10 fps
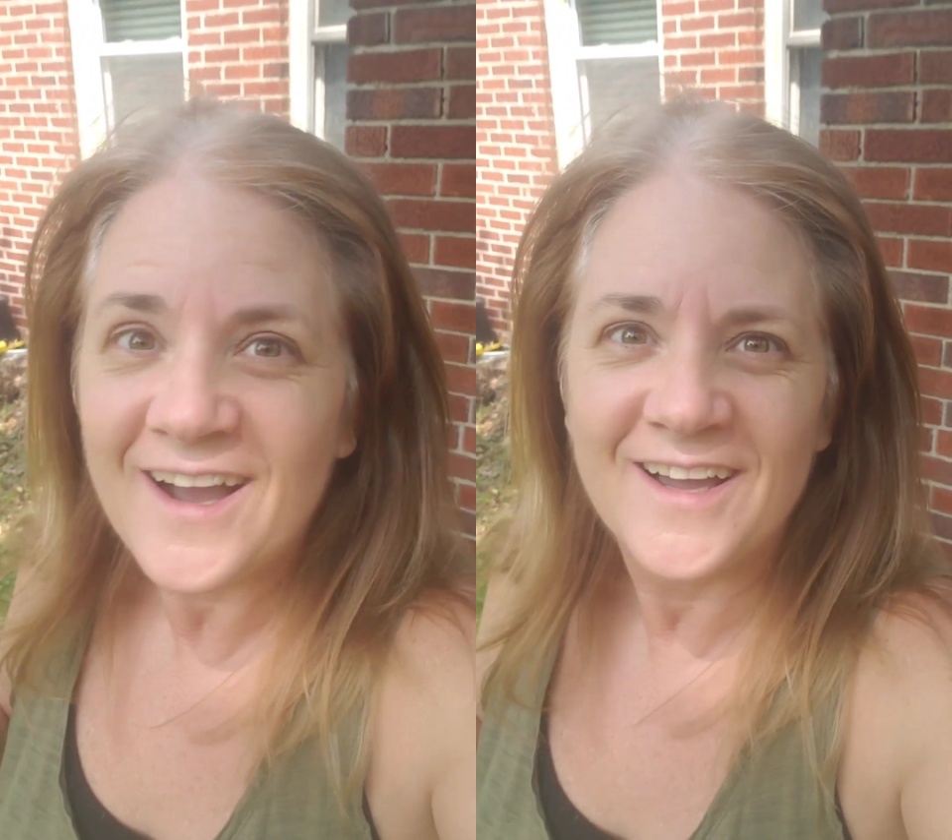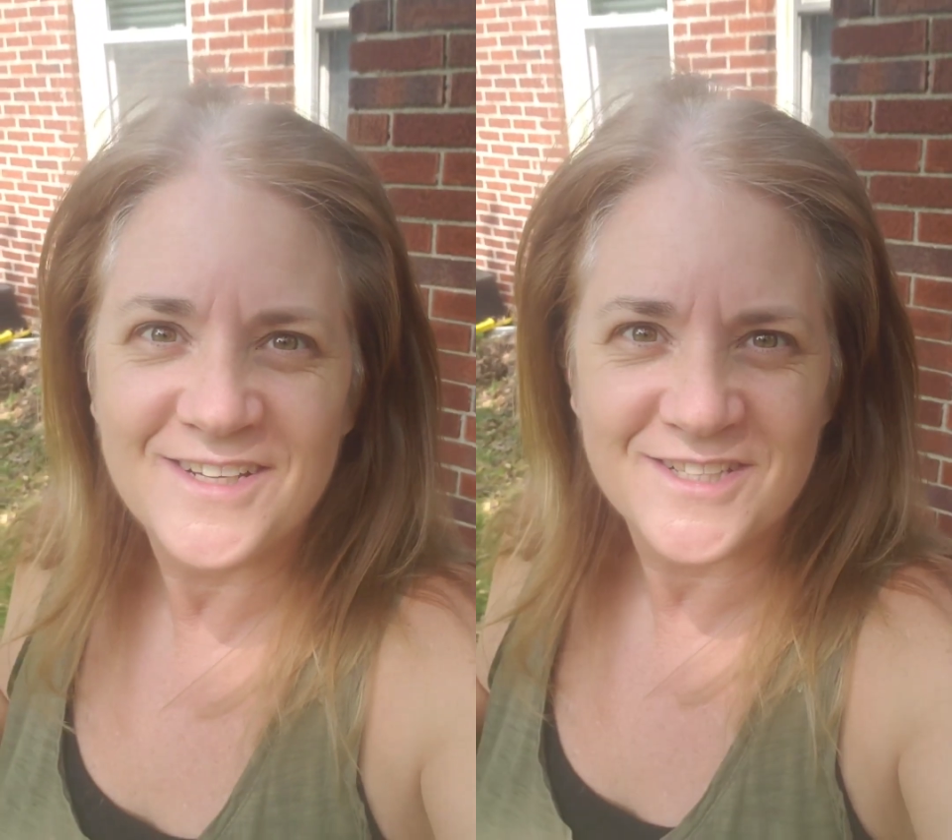
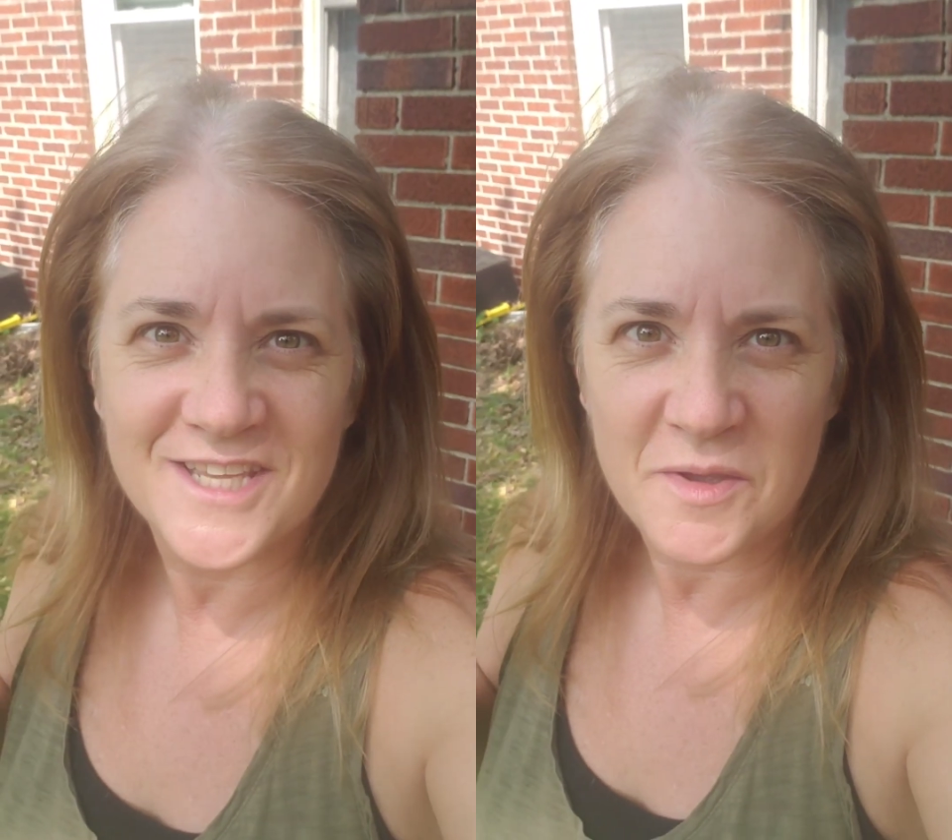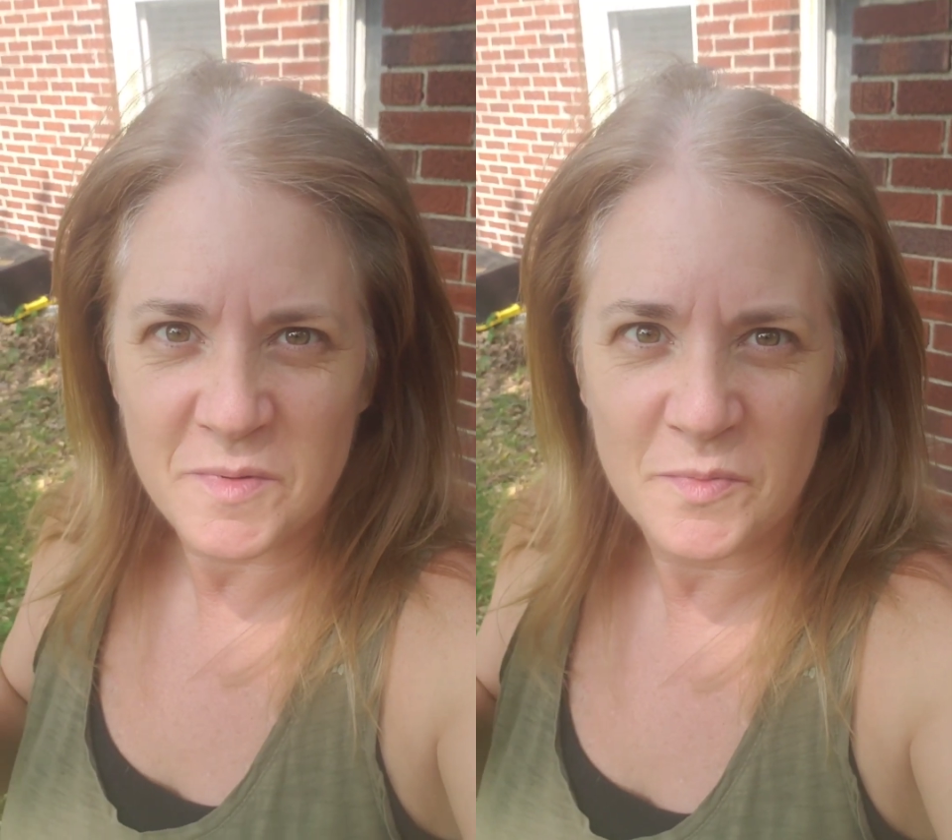I just
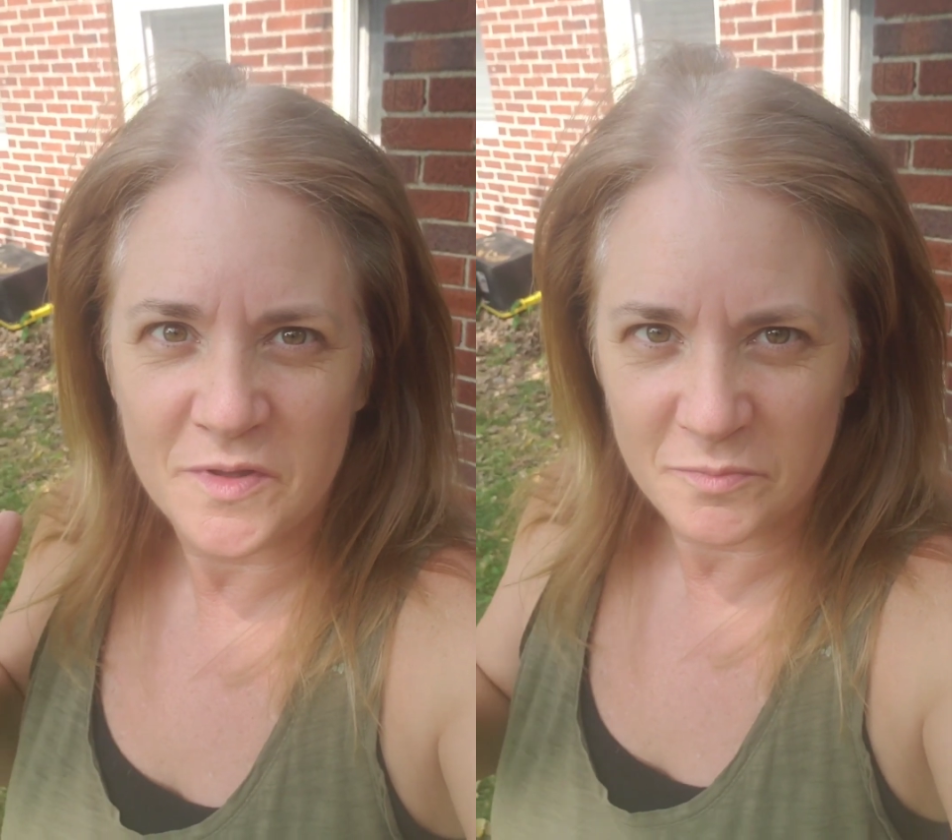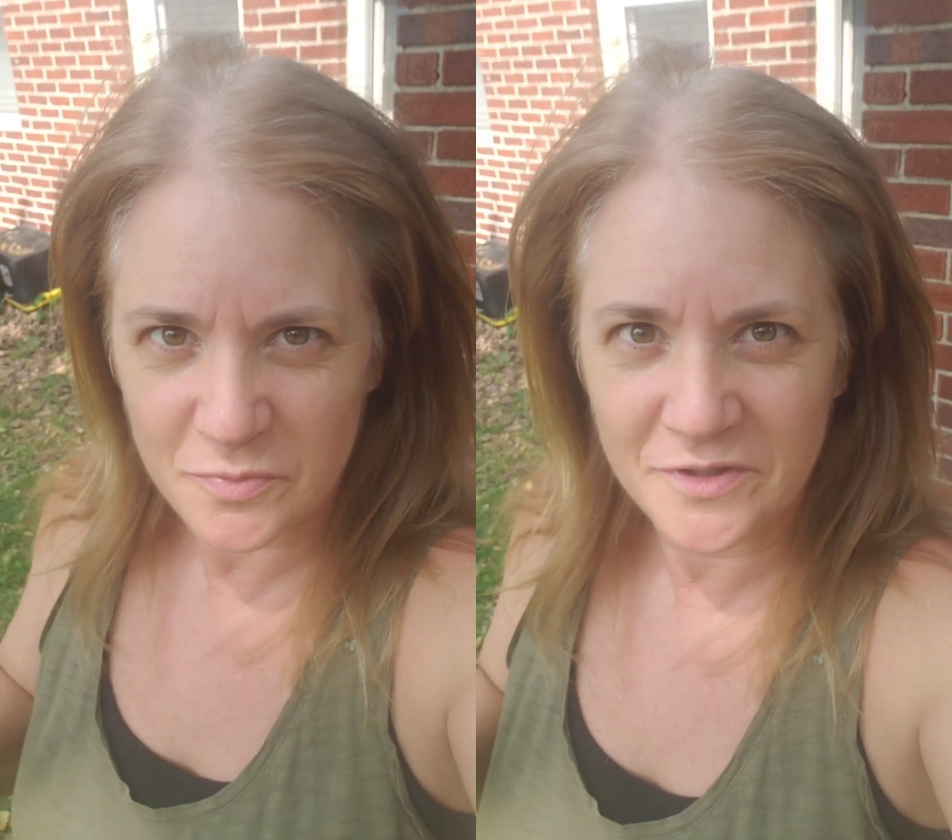came up with
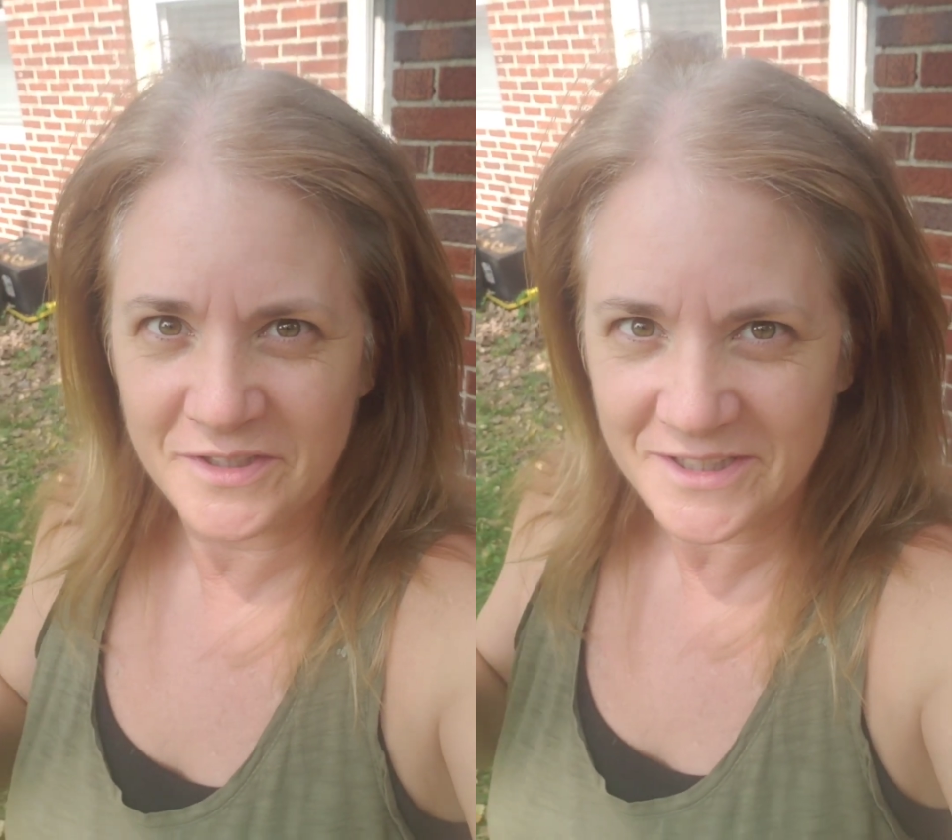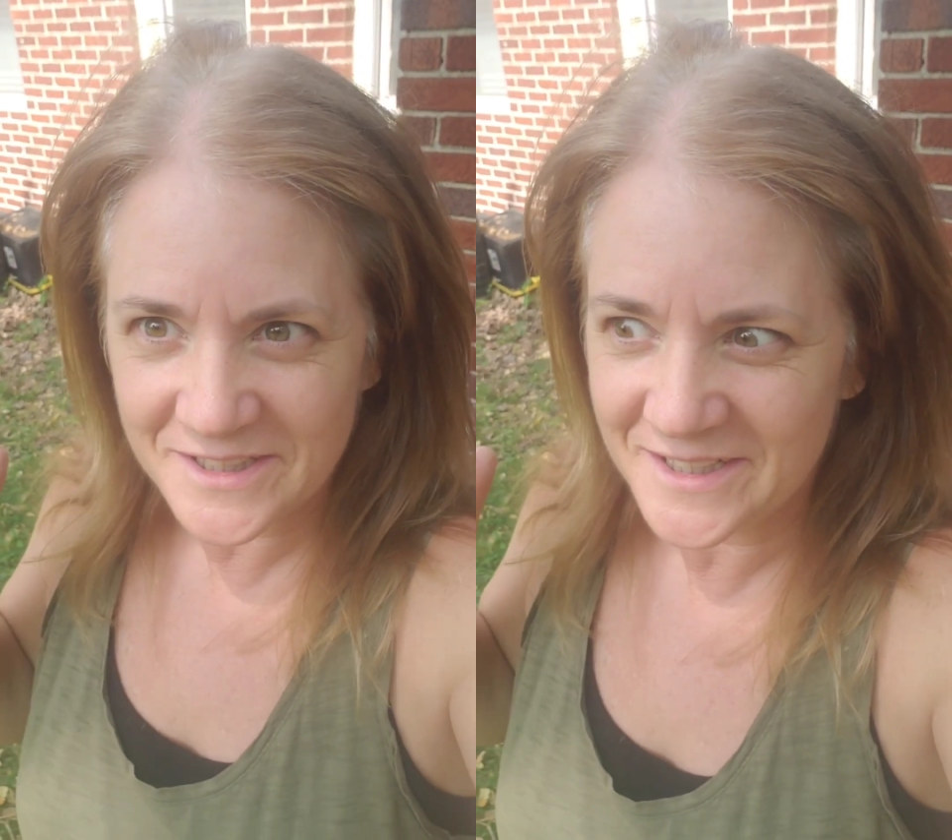a
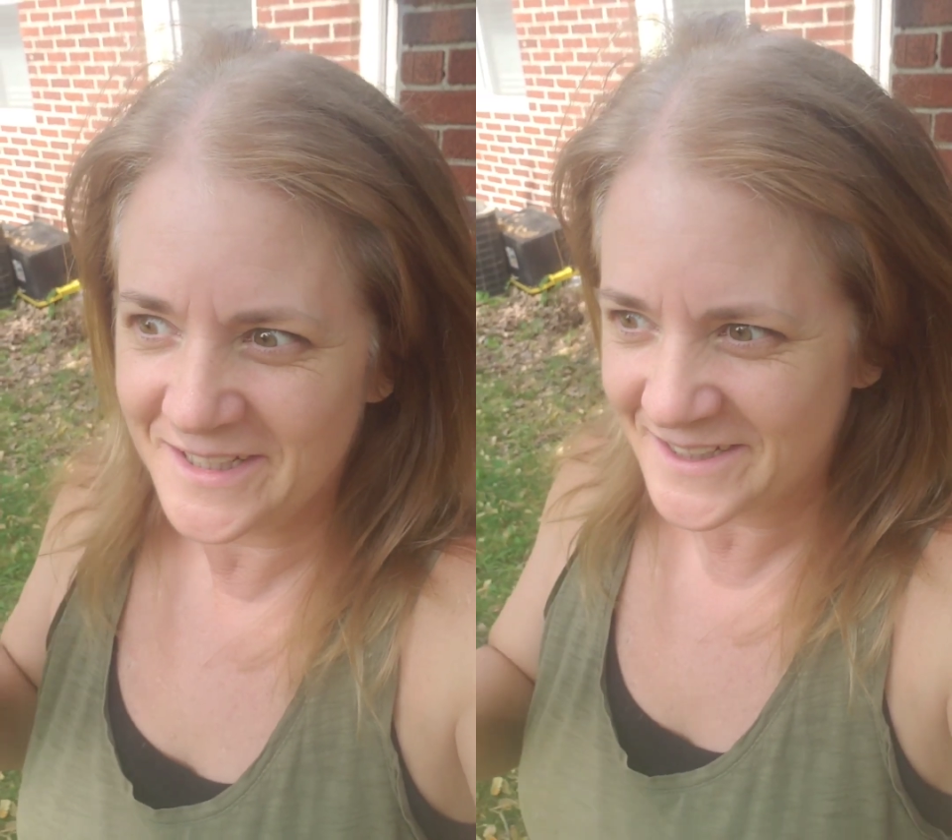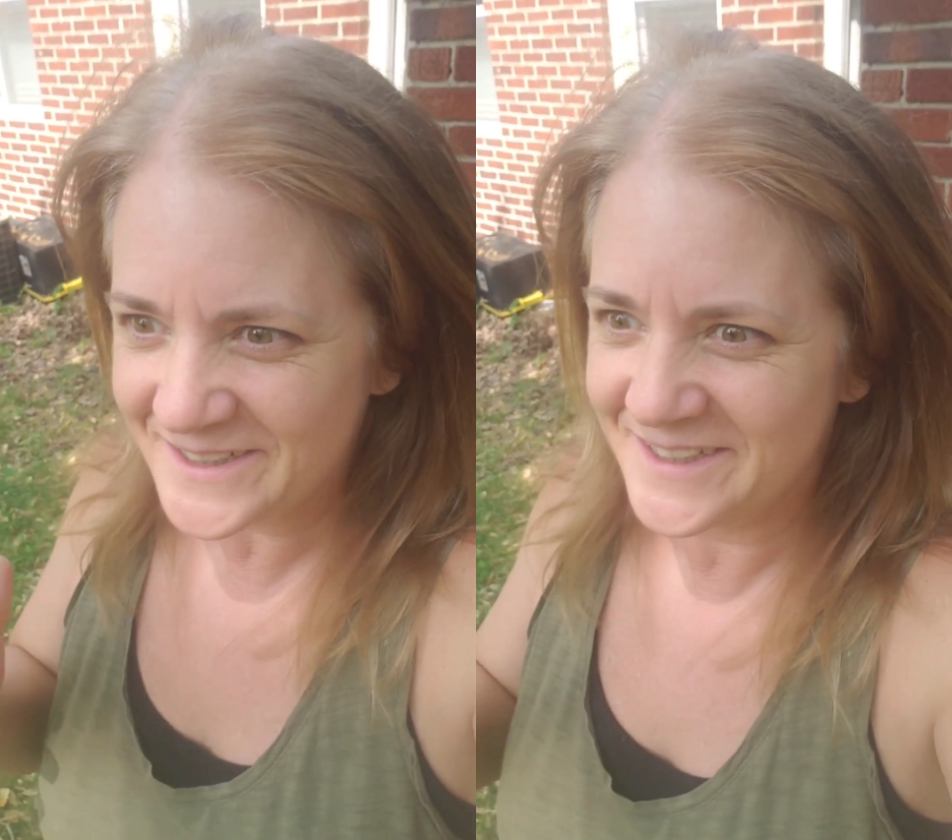brilliant
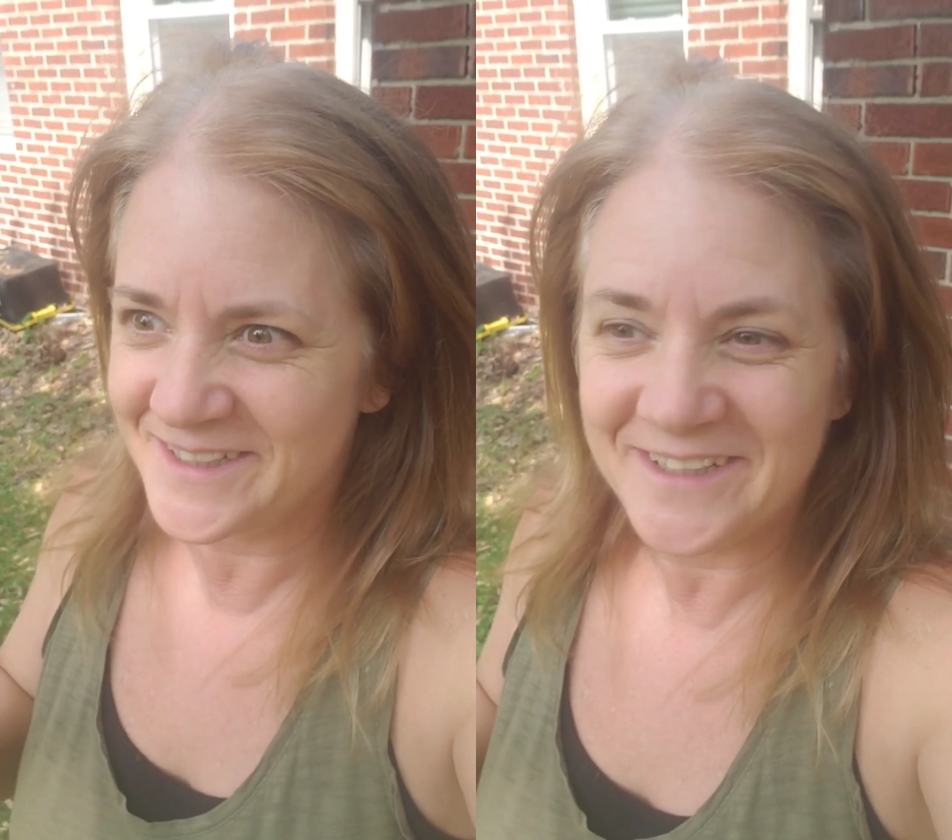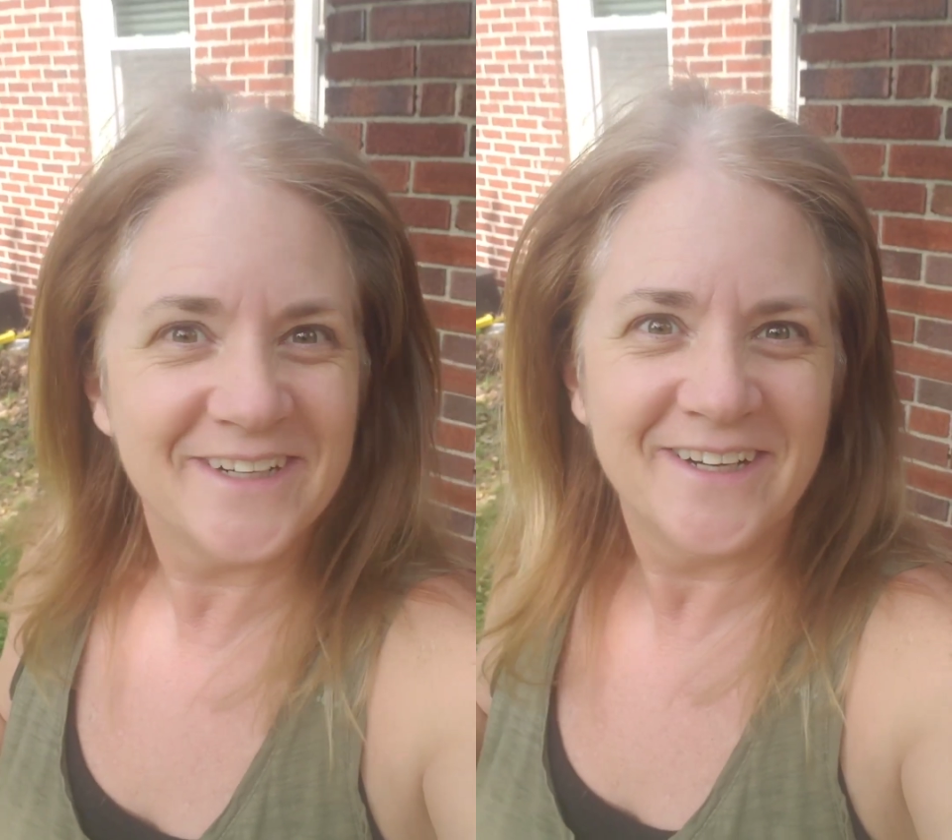idea.